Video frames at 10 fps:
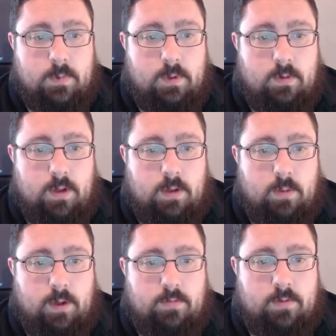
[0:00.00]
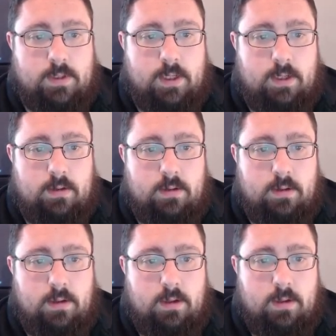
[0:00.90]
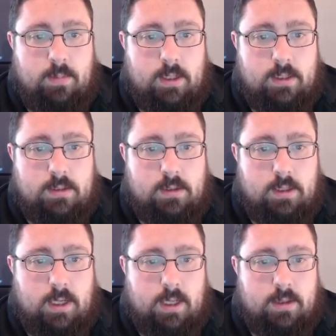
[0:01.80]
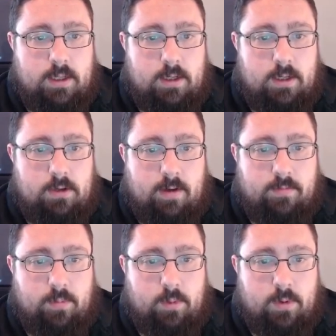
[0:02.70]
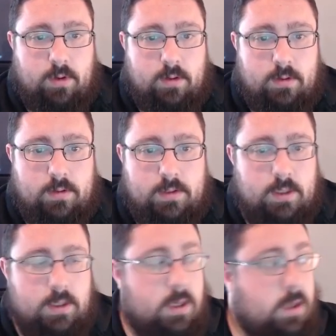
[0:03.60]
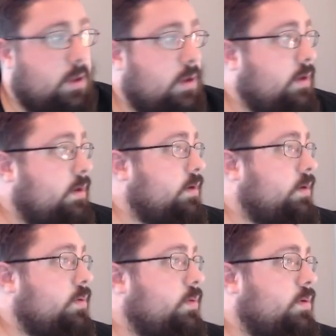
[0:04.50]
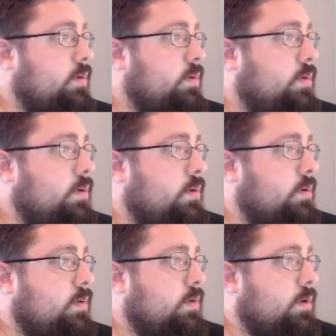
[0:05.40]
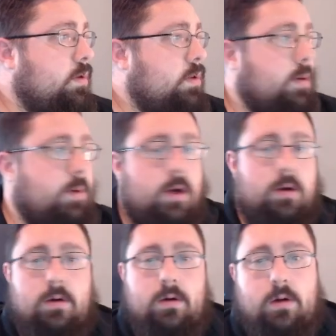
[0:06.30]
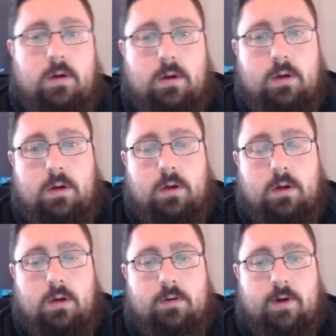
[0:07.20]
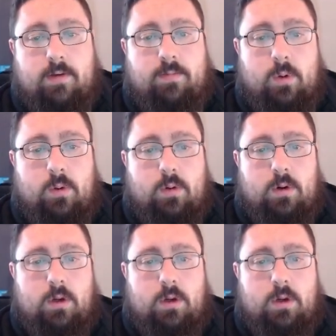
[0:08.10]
Really wonderful site. But let's look at the draft board. Let's see. There we are. Draft board.